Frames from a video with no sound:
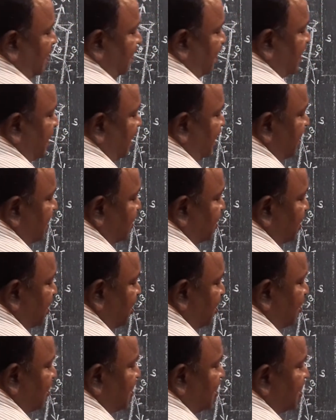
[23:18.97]
That is
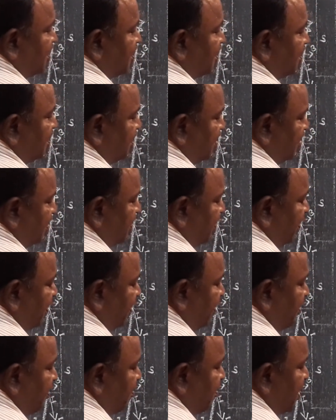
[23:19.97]
equal to
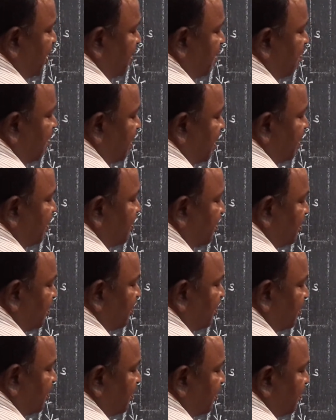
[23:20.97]
B by
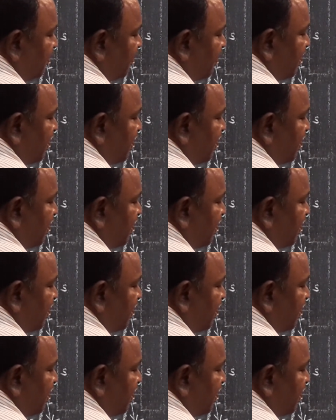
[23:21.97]
2